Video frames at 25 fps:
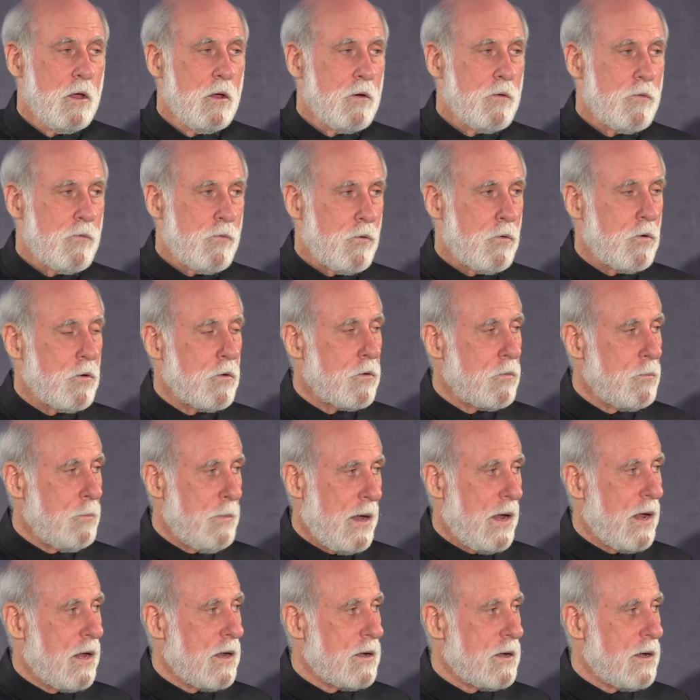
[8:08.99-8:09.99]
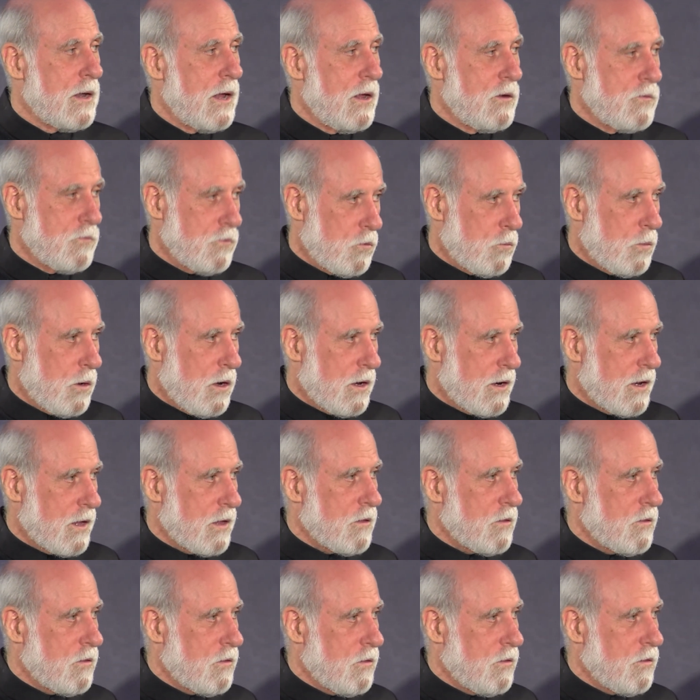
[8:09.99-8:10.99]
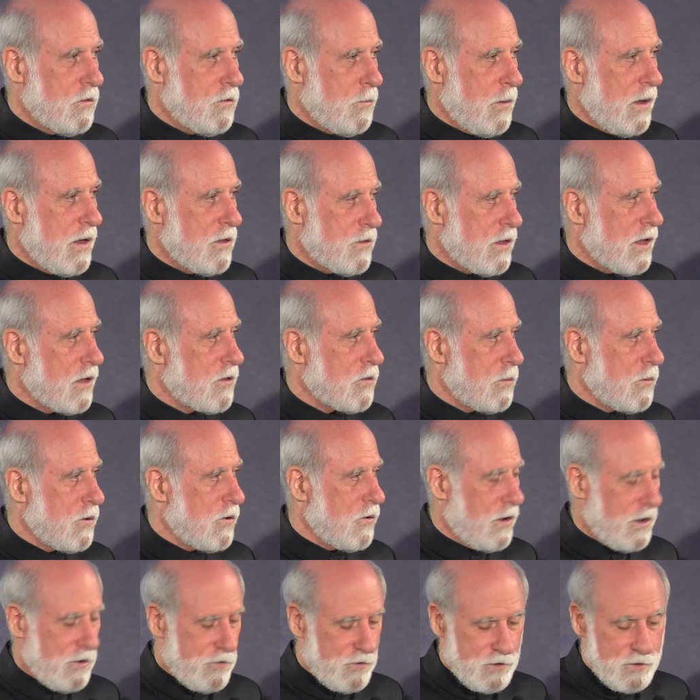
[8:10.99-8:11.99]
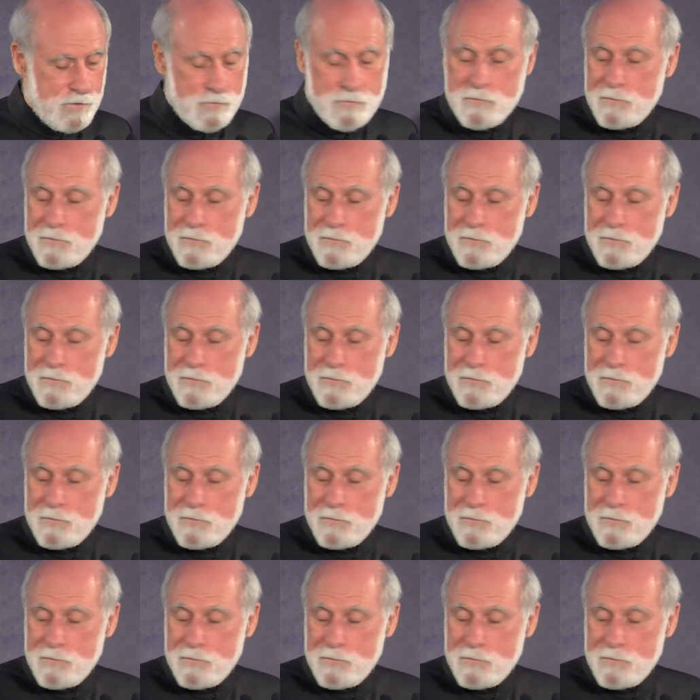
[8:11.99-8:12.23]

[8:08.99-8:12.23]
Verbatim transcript: for manned and robotic space exploration.